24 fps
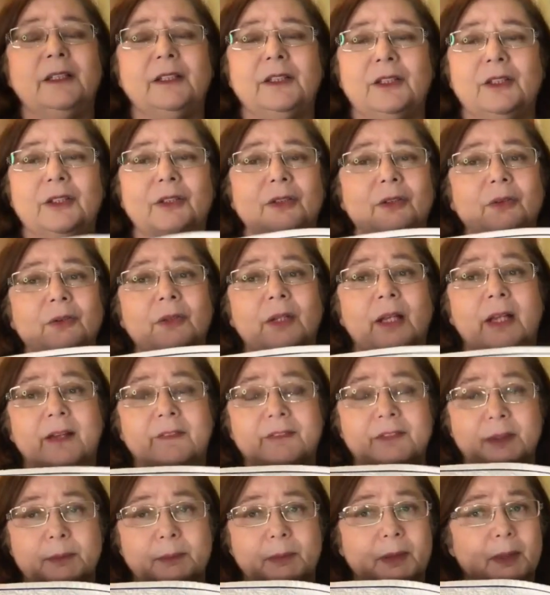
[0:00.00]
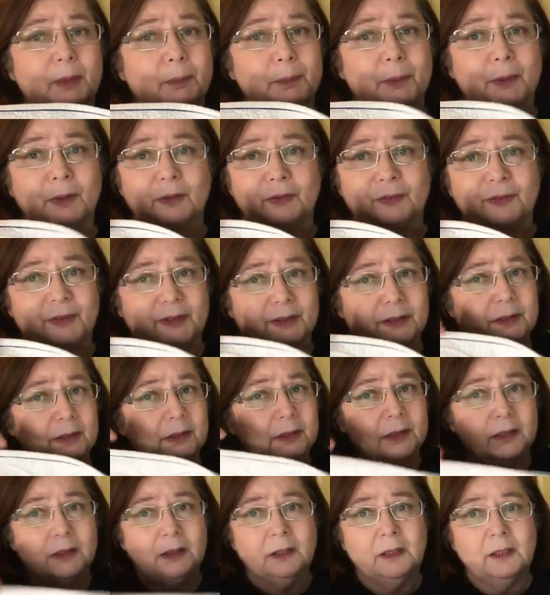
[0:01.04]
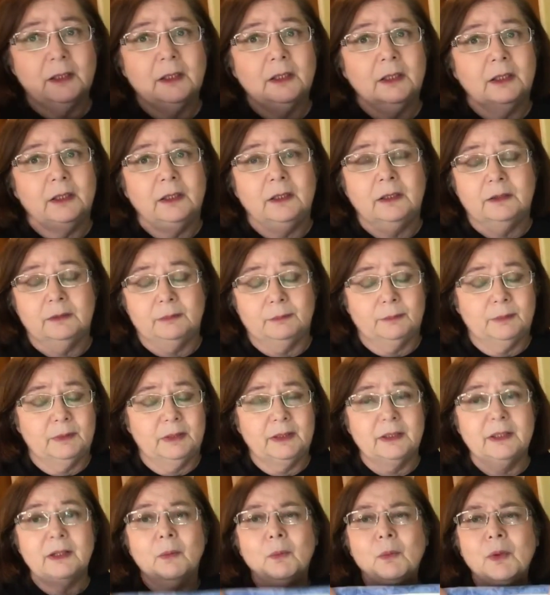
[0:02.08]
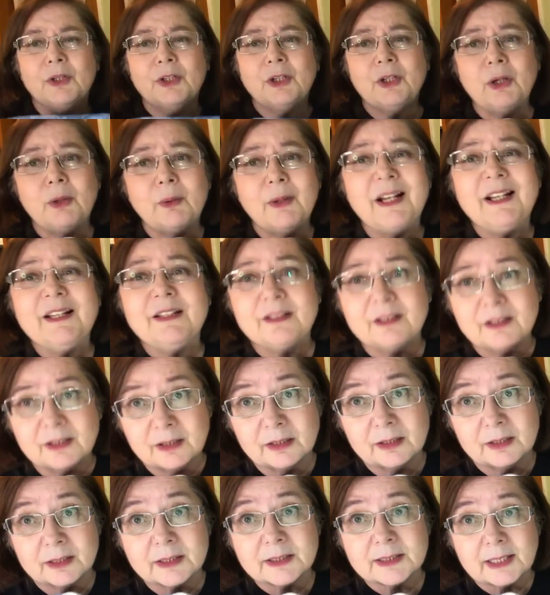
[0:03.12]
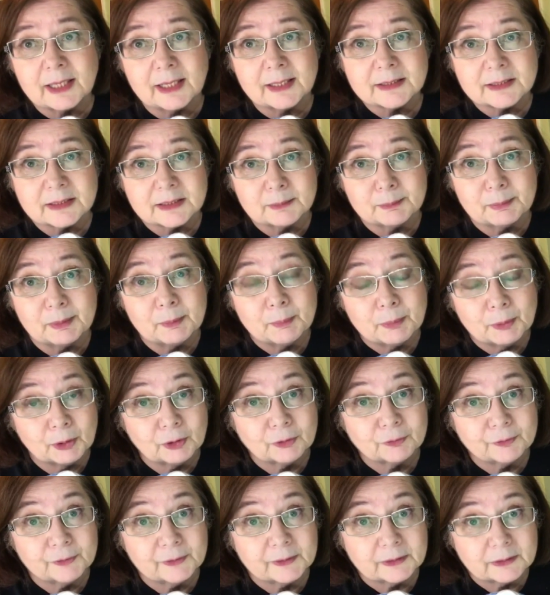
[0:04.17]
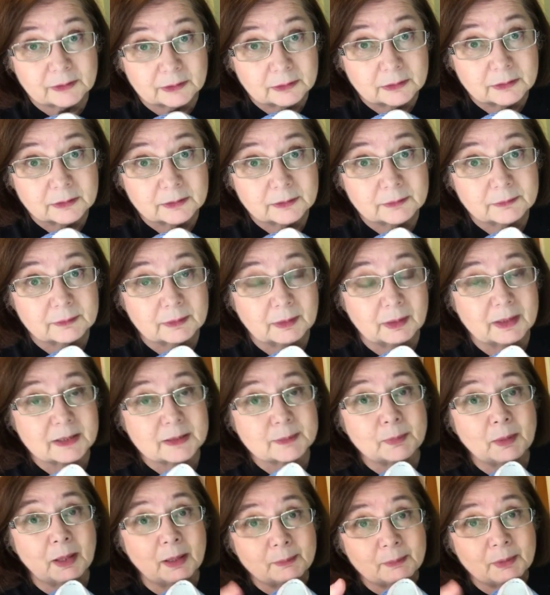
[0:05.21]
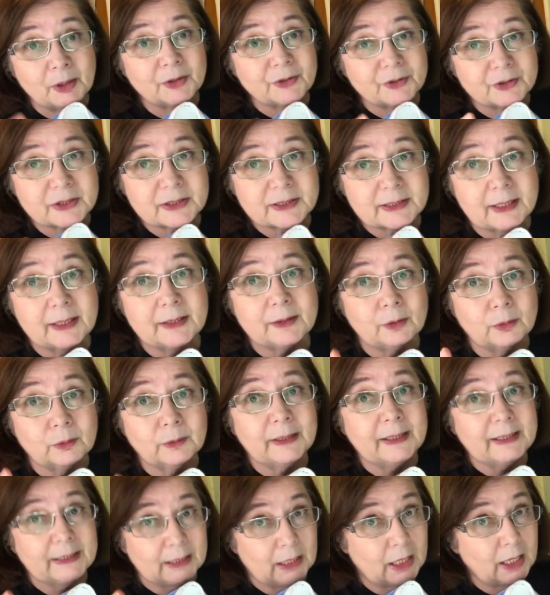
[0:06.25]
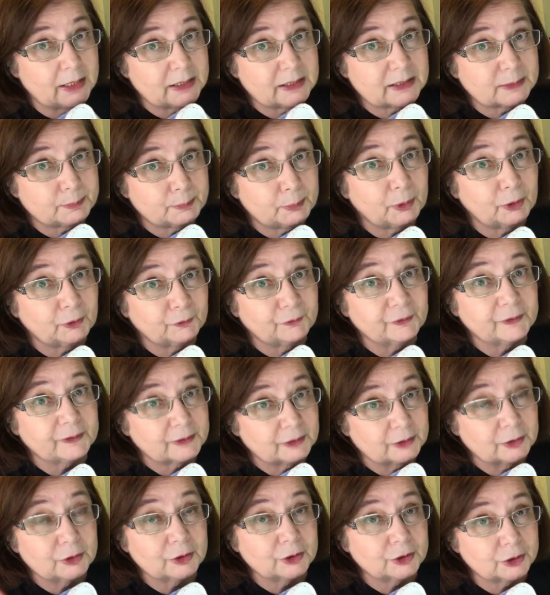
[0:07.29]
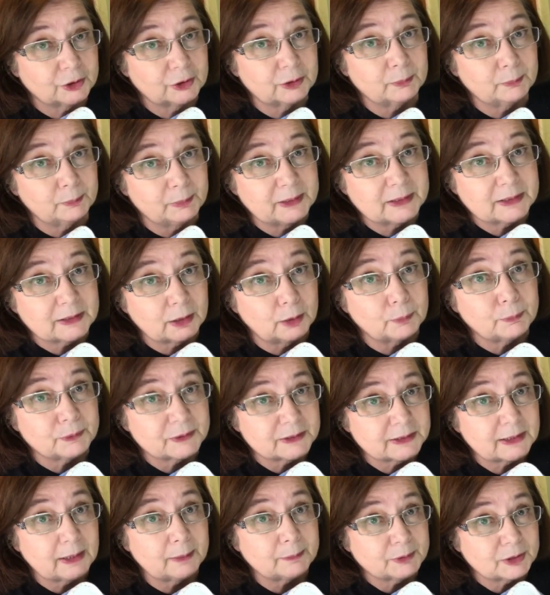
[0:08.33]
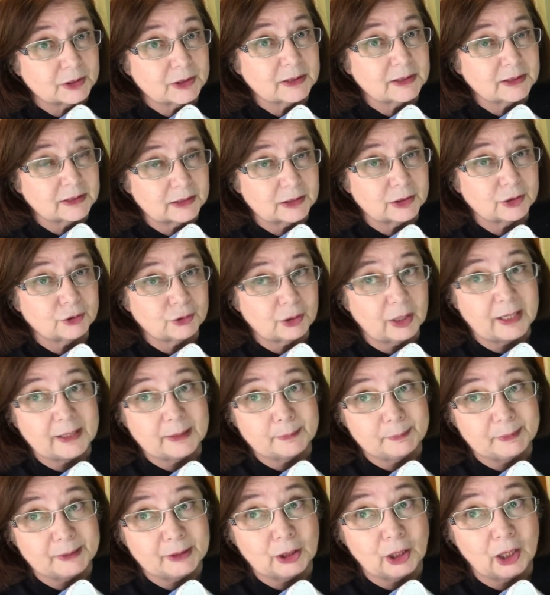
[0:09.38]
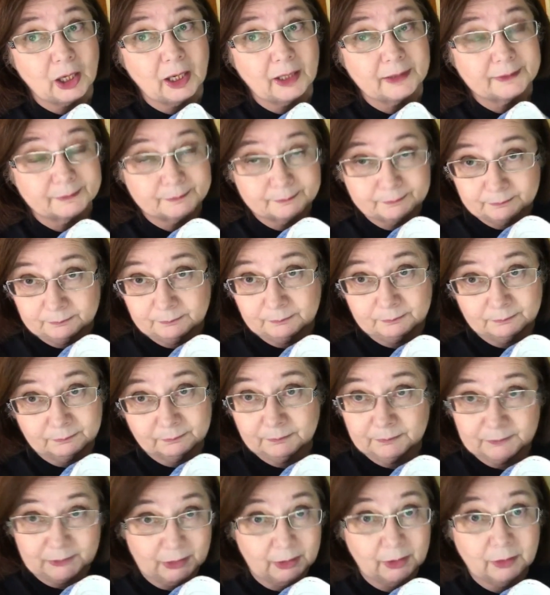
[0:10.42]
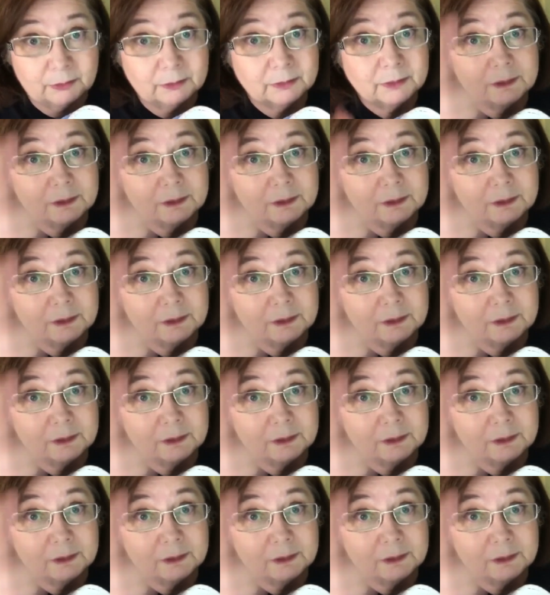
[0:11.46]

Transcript: you don't have to be a perfect. Well, you know what? None of this has to be perfect. As my mother said, only God is perfect, and you shouldn't be so presumptuous as to try to be God. You know?